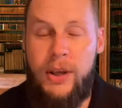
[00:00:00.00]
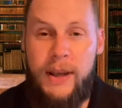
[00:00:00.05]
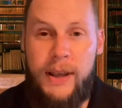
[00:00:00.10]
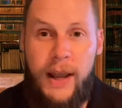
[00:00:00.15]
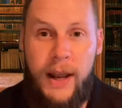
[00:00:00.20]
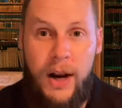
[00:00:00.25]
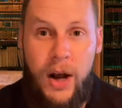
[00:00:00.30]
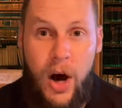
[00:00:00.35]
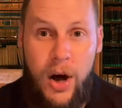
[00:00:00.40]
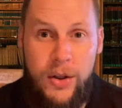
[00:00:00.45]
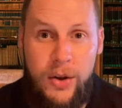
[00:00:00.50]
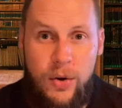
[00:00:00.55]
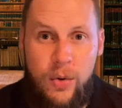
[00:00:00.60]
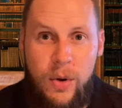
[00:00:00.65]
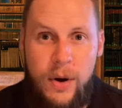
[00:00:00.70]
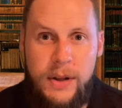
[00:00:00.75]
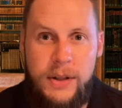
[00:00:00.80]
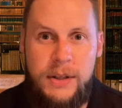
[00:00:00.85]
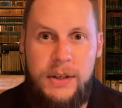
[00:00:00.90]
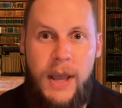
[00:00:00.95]
at other
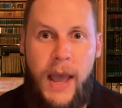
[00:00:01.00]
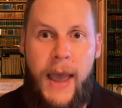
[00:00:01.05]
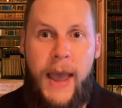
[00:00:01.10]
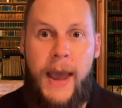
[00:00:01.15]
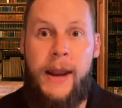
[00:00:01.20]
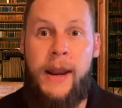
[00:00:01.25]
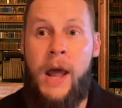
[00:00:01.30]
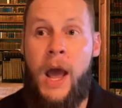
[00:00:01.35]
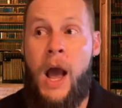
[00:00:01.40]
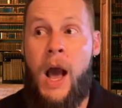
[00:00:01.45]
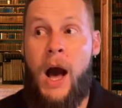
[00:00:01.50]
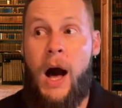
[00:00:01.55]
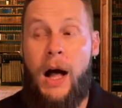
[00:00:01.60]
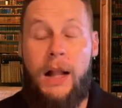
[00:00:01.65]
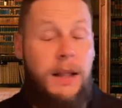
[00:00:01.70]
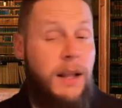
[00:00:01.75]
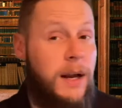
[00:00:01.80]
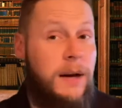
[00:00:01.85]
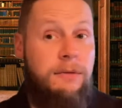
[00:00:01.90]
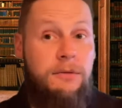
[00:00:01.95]
ones, and a
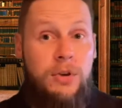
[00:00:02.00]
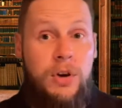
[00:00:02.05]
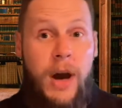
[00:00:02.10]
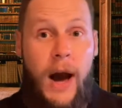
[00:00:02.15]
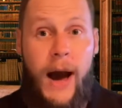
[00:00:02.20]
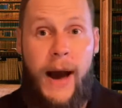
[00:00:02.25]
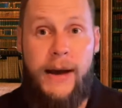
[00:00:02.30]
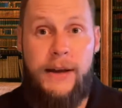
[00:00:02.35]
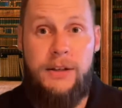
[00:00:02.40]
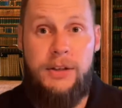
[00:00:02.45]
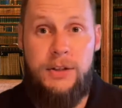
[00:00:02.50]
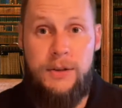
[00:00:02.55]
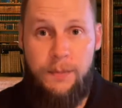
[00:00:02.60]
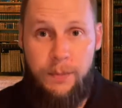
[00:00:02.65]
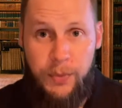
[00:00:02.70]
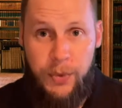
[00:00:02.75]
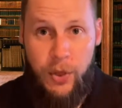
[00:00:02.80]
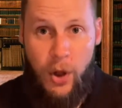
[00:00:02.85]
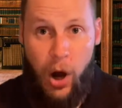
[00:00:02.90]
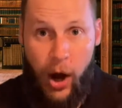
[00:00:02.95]
lot of you guys
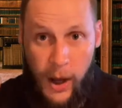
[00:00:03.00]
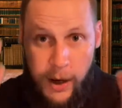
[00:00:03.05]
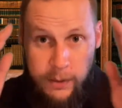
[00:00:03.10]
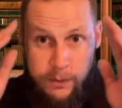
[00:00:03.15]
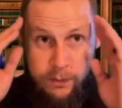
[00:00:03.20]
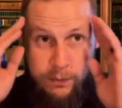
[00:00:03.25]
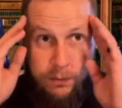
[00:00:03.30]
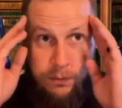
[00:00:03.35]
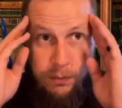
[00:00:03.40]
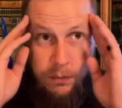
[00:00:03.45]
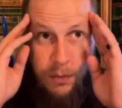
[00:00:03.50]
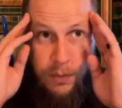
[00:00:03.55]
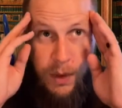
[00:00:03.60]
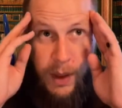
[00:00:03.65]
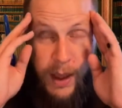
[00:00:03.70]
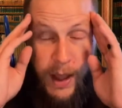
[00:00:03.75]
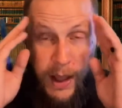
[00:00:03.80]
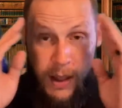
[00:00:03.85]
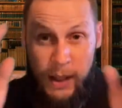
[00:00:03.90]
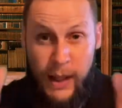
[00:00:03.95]
thought
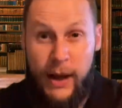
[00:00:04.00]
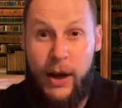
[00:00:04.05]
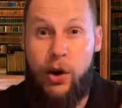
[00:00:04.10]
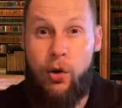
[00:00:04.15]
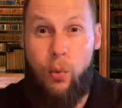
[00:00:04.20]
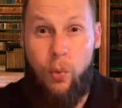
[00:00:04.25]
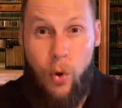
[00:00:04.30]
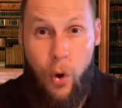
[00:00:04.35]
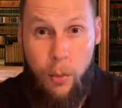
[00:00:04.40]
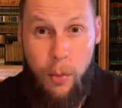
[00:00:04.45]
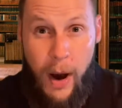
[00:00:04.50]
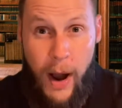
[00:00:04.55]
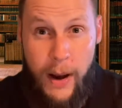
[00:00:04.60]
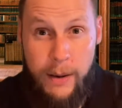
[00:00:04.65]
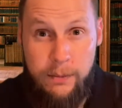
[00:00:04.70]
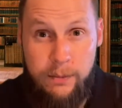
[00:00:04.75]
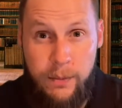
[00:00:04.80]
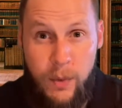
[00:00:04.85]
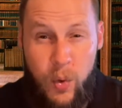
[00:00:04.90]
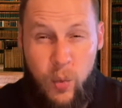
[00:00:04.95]
like a
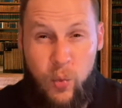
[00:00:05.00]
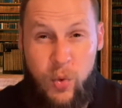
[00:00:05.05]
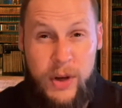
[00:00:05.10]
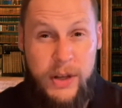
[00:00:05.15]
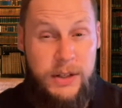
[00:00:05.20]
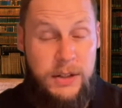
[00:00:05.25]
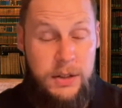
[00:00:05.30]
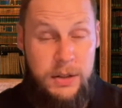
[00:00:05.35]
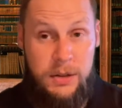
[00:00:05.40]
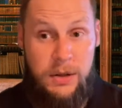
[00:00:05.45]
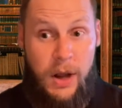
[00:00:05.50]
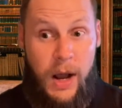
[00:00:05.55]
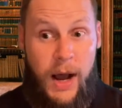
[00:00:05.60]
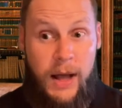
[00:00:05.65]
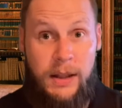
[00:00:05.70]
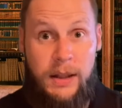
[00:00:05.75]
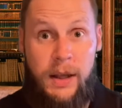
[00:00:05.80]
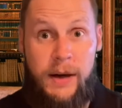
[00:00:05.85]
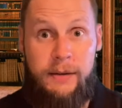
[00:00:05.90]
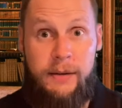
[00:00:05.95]
robot, which
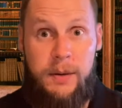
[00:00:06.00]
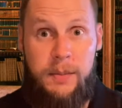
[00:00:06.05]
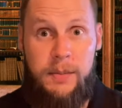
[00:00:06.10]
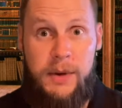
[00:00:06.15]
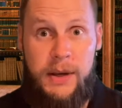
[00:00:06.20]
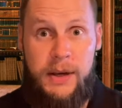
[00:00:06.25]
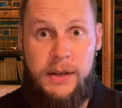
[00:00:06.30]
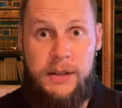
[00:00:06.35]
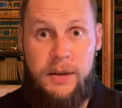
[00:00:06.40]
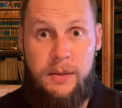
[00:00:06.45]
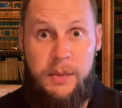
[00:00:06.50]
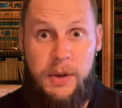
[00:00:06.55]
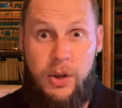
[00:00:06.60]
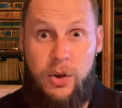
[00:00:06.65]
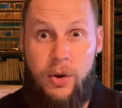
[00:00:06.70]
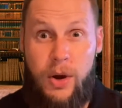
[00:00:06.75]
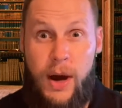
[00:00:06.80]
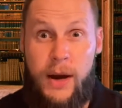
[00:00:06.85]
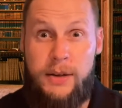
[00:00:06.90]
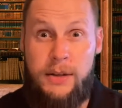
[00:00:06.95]
I love it because
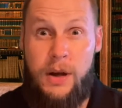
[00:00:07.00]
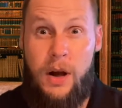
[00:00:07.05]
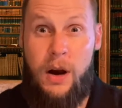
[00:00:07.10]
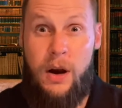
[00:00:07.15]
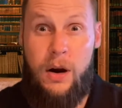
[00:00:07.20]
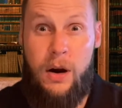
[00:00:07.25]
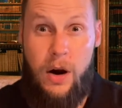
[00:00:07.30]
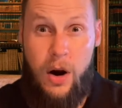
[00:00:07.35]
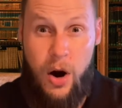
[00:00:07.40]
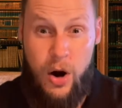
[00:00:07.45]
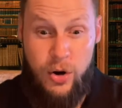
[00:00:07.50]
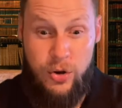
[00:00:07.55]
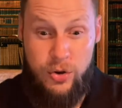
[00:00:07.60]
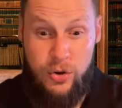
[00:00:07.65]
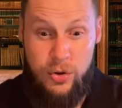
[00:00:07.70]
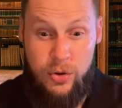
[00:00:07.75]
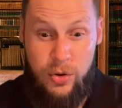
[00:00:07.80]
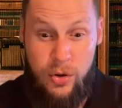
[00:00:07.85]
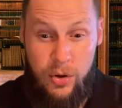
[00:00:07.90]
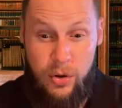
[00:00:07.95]
you guys
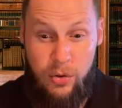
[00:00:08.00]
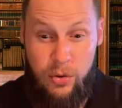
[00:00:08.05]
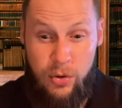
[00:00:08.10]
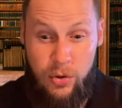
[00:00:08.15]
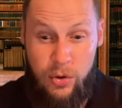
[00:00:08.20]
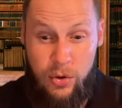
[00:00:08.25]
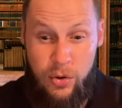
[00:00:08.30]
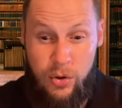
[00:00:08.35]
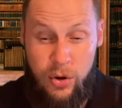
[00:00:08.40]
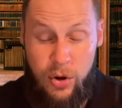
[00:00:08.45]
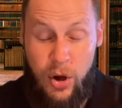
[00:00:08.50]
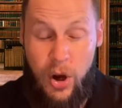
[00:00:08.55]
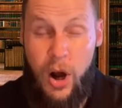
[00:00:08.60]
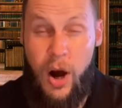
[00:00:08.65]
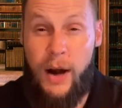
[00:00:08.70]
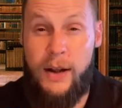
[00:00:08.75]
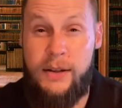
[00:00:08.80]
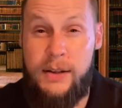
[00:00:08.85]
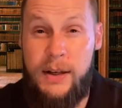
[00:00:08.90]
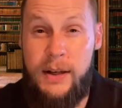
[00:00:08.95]
are the
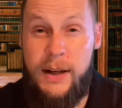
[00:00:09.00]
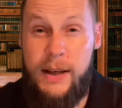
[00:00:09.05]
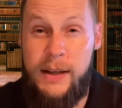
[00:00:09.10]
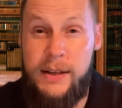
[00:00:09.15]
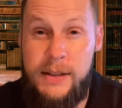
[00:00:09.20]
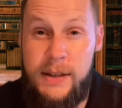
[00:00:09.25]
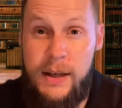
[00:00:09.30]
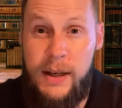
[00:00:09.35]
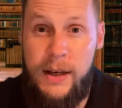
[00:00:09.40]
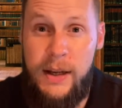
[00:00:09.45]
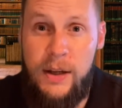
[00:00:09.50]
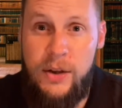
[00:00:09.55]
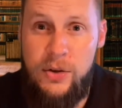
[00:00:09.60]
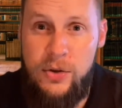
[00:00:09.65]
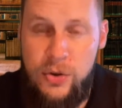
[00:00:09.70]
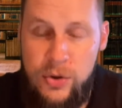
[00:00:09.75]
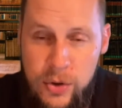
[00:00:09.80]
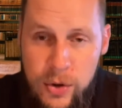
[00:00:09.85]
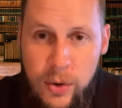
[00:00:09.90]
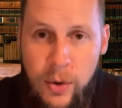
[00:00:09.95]
content is getting
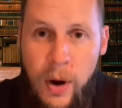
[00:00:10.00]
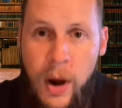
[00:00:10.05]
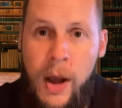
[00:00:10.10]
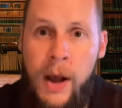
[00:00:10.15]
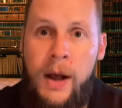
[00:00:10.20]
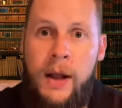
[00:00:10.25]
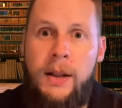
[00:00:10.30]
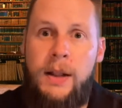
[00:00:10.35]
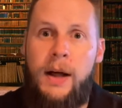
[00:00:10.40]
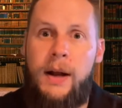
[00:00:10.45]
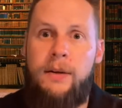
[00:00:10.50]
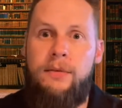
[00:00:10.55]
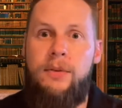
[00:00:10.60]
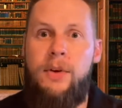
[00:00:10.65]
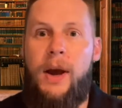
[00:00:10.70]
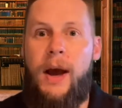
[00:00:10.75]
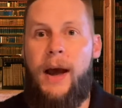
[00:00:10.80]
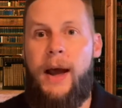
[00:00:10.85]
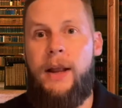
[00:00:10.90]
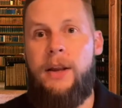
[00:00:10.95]
to you. A lot of
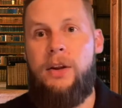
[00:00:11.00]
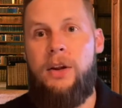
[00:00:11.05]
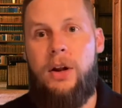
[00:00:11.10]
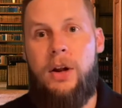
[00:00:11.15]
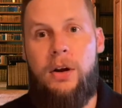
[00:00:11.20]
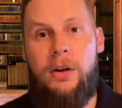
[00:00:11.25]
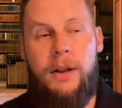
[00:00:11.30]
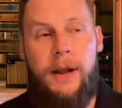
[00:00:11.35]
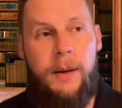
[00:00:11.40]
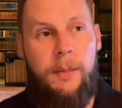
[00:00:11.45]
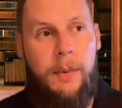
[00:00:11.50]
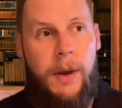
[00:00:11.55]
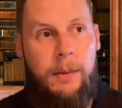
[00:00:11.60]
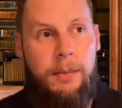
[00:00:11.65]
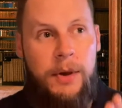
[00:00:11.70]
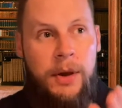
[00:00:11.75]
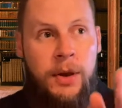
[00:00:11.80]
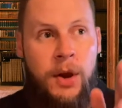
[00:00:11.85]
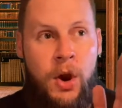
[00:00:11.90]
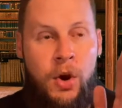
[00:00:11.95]
you had, like
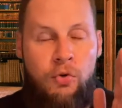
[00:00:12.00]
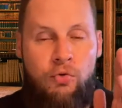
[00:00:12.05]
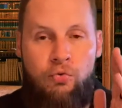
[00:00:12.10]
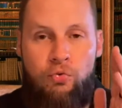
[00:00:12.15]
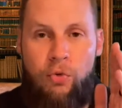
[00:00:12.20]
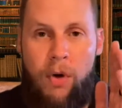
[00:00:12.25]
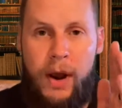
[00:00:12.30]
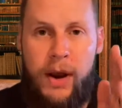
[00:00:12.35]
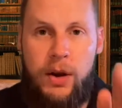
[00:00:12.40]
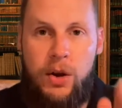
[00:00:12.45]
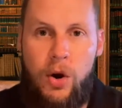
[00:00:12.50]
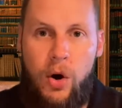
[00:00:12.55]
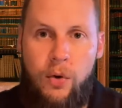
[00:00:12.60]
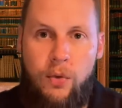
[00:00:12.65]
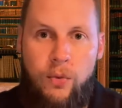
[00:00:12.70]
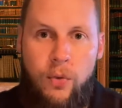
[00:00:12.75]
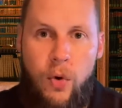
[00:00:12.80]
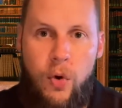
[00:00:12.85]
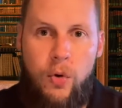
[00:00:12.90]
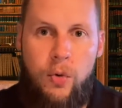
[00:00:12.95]
maybe red go
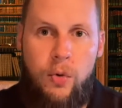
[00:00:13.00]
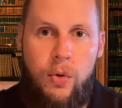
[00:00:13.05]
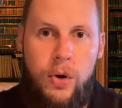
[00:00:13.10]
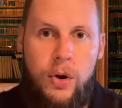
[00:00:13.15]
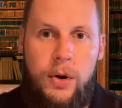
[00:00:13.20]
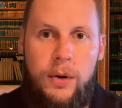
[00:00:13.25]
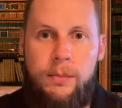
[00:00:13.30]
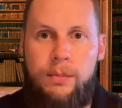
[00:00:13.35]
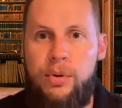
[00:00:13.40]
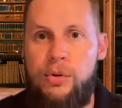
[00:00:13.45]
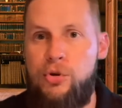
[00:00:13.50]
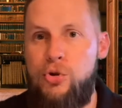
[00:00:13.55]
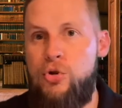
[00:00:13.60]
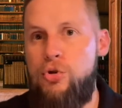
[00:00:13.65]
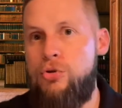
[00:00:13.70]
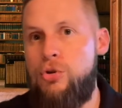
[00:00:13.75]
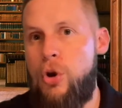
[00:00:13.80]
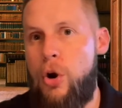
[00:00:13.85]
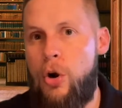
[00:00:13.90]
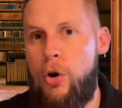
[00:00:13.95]
forward,
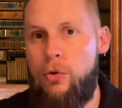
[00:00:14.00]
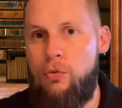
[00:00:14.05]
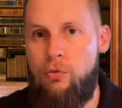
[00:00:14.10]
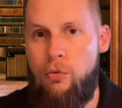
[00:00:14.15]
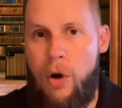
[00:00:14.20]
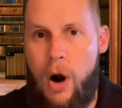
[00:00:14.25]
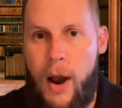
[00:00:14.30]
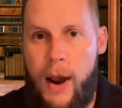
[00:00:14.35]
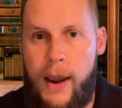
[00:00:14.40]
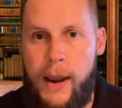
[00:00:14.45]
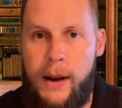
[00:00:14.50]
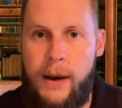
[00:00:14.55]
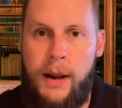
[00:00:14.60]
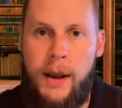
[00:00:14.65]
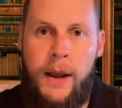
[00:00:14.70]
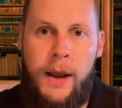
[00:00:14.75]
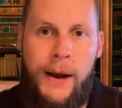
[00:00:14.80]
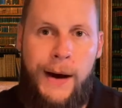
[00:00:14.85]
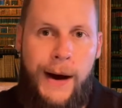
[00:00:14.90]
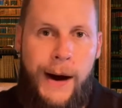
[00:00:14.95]
blue turn
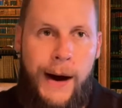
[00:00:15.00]
right,